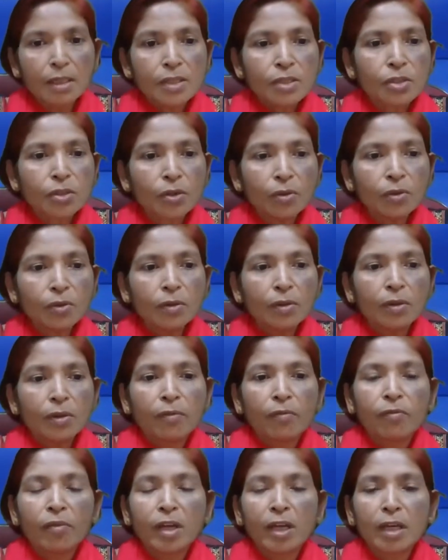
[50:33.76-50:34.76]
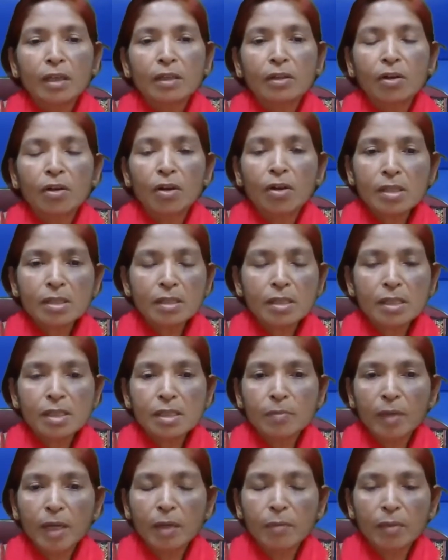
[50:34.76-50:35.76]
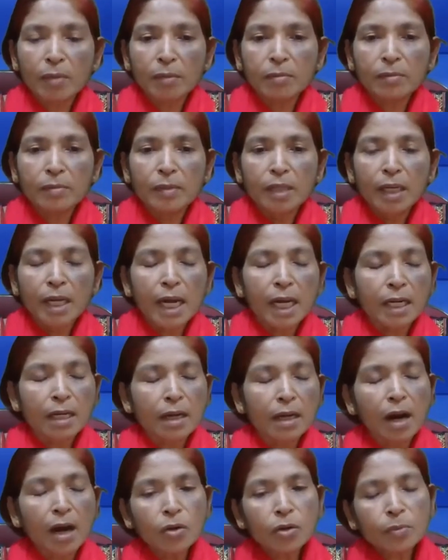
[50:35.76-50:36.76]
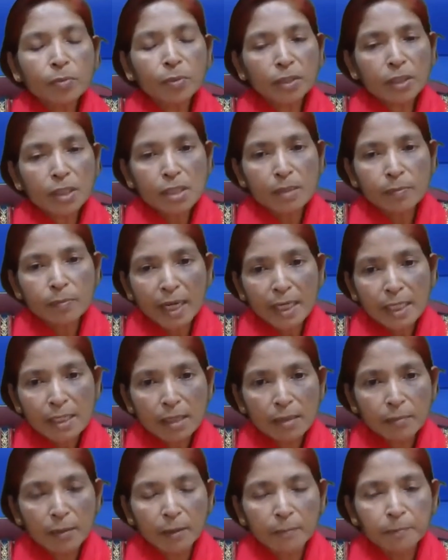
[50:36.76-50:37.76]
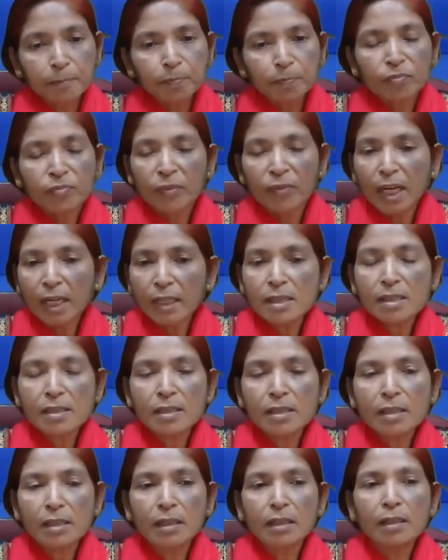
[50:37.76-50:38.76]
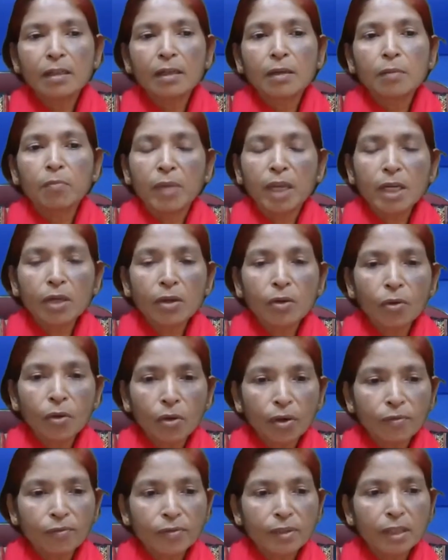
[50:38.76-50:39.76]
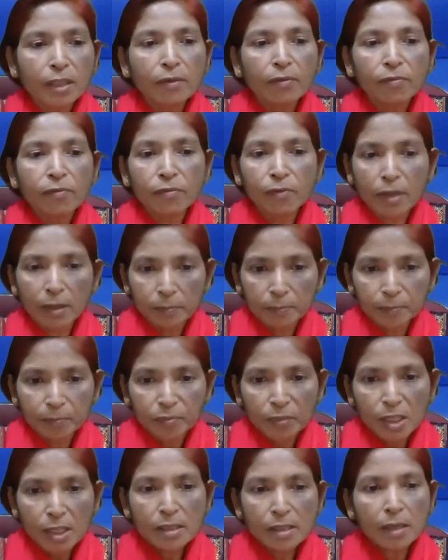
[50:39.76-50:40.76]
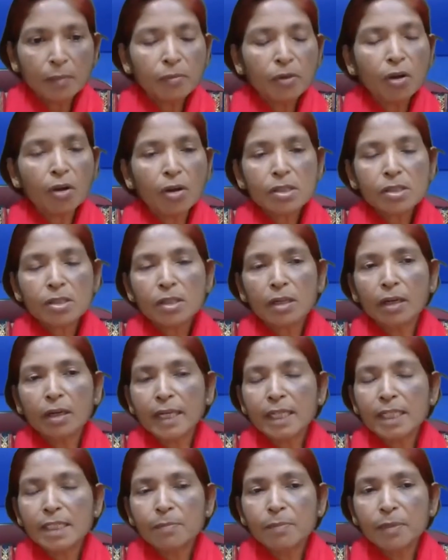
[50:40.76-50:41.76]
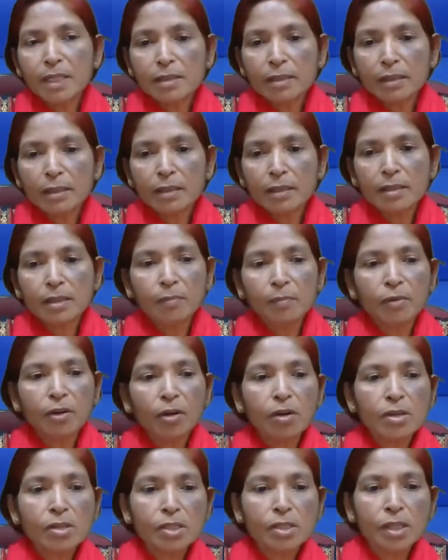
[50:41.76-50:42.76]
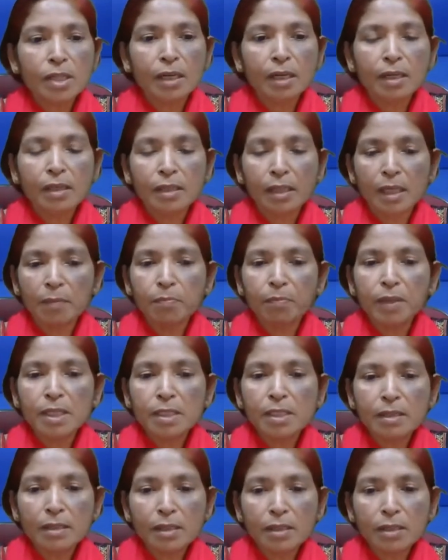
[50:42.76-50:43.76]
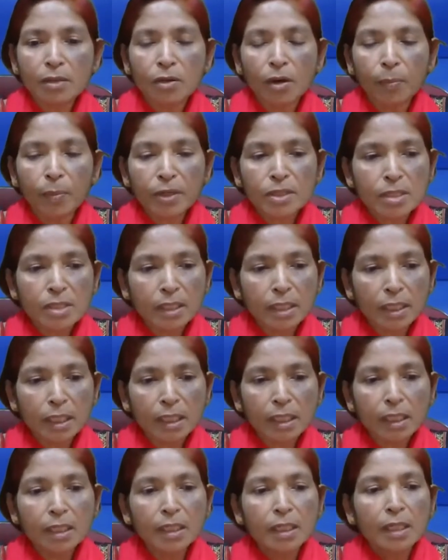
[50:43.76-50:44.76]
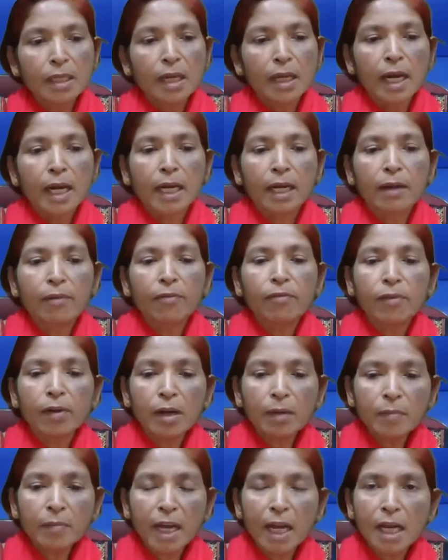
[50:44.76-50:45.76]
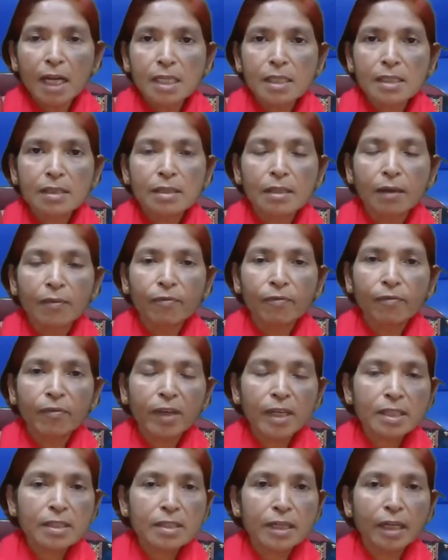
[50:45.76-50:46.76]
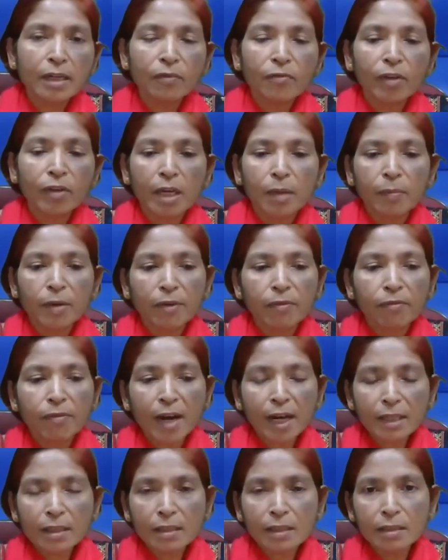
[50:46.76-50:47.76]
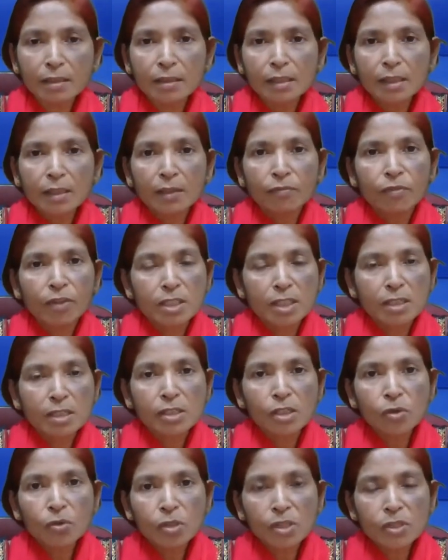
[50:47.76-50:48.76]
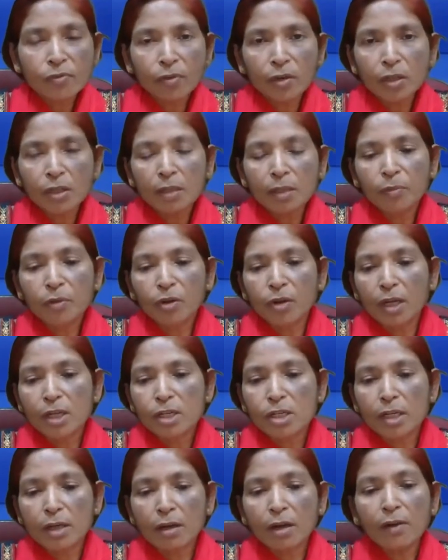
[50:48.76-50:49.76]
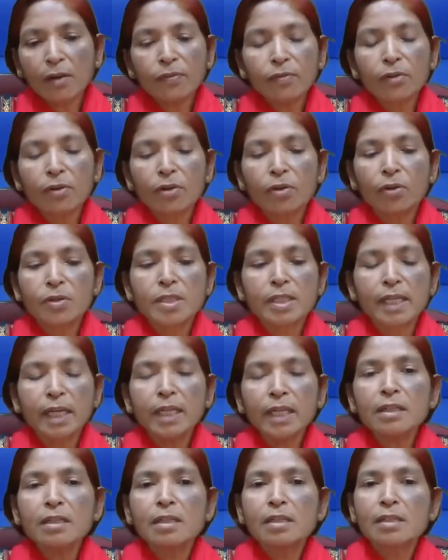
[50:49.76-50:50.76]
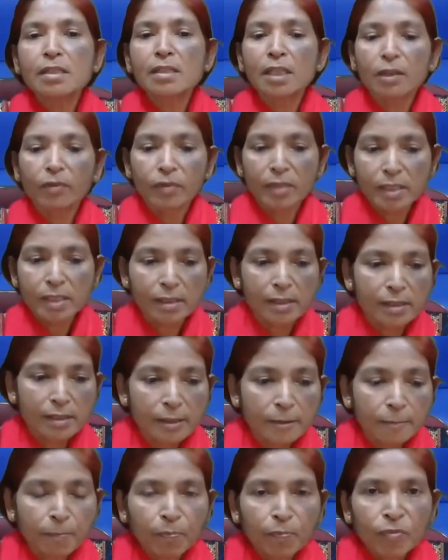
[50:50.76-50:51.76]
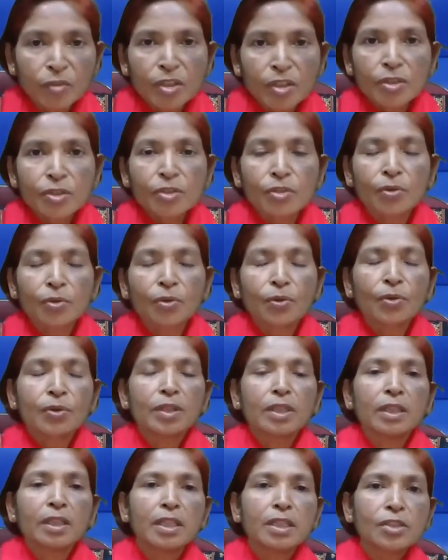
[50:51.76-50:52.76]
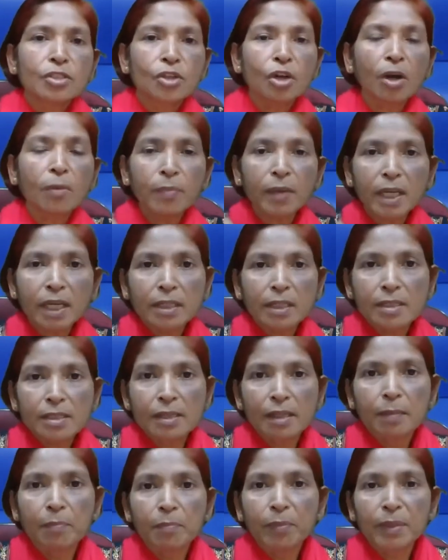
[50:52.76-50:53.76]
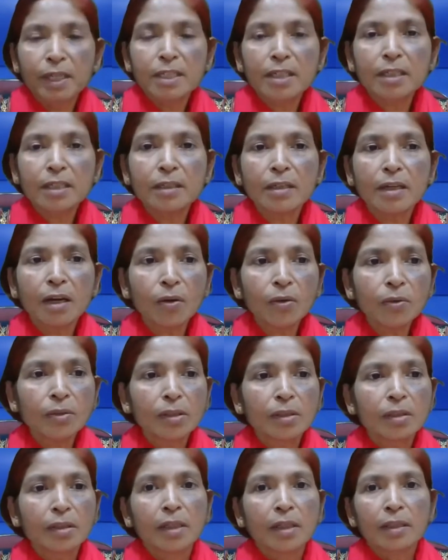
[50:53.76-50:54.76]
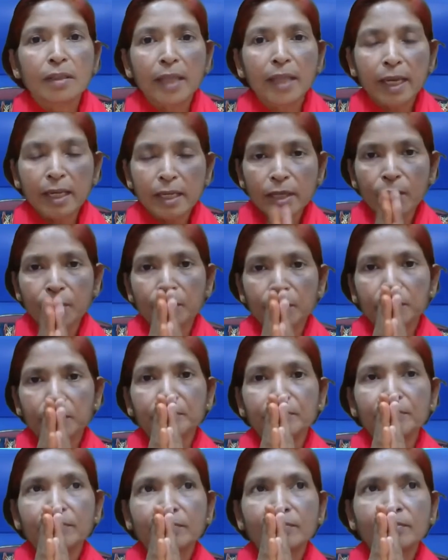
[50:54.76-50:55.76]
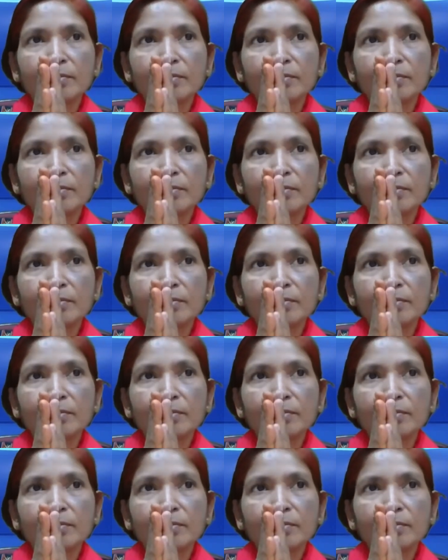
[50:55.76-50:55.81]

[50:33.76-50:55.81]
So where cost is minimum and output is maximum, that is the main goal of the firm. Some costs are explicit, some costs are implicit opportunity, and a firm has some fixed and variable factor which is used for the production of goods and services. So this topic is completed now. Thank you.